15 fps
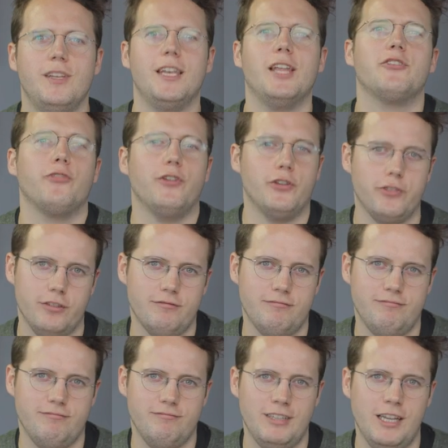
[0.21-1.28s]
Let's face it,
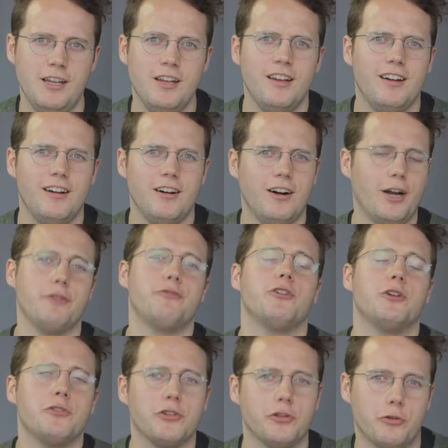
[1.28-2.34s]

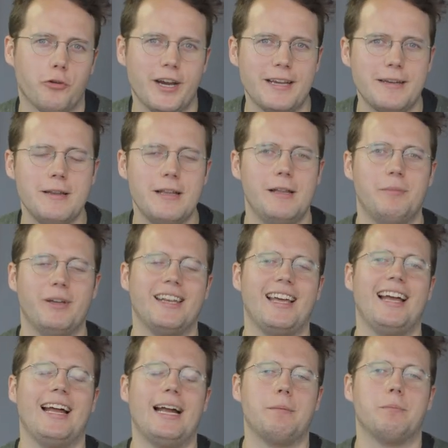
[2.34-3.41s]
iPhones are great, but
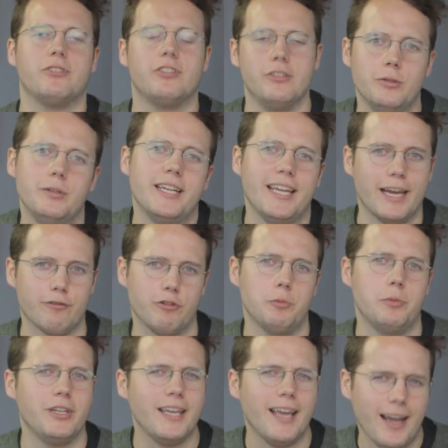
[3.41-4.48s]
absolutely
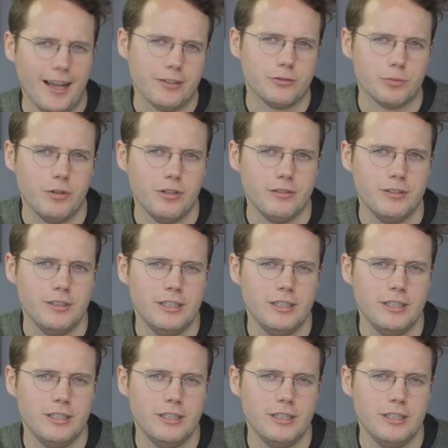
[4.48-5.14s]
everybody has one.